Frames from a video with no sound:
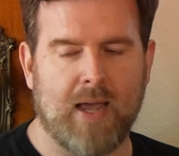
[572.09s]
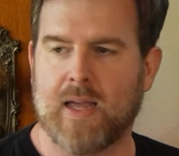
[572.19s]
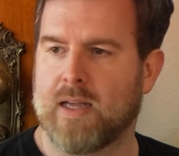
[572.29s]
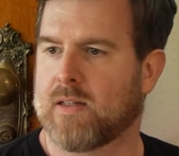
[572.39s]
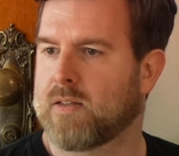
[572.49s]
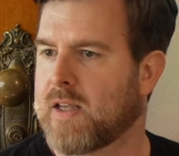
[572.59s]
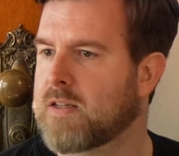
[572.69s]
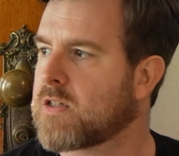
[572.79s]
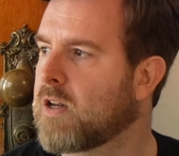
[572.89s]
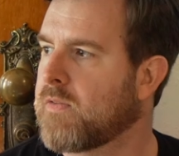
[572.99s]
a
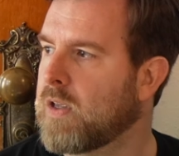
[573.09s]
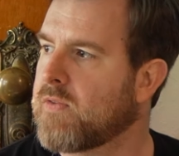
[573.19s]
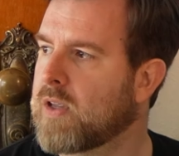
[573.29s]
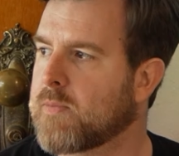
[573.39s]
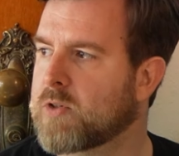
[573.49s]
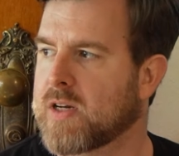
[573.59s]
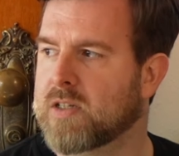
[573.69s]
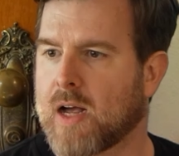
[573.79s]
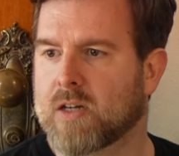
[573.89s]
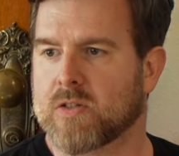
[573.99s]
list of EVM
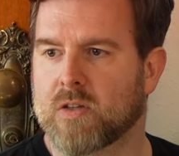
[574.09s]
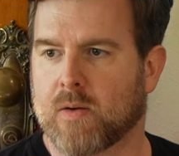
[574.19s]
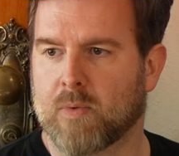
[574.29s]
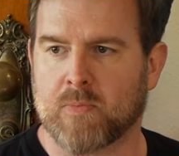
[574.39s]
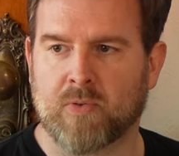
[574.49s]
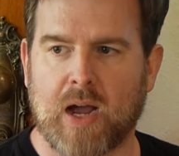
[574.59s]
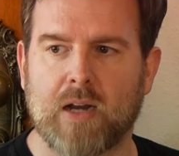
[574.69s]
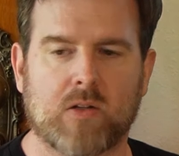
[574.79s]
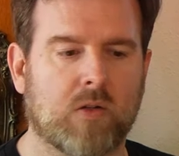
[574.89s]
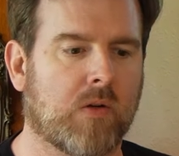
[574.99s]
transactions that have been
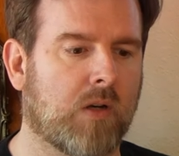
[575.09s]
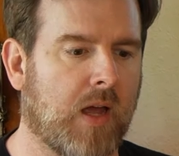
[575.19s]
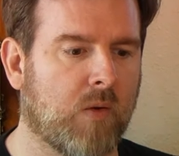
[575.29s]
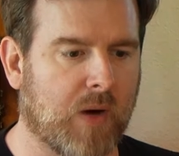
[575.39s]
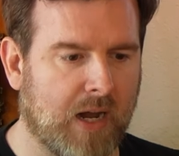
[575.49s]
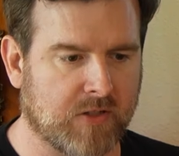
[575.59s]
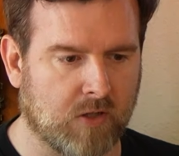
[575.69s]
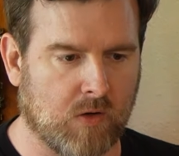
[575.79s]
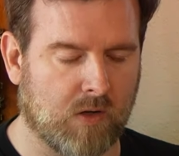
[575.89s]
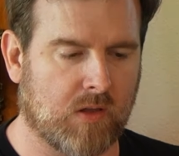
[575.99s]
provided to it, and we're
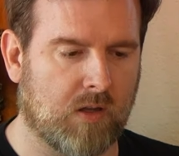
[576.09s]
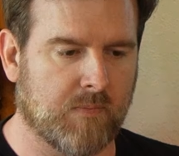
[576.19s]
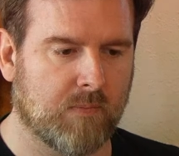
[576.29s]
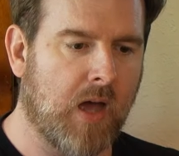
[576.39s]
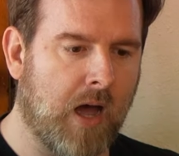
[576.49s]
executing them.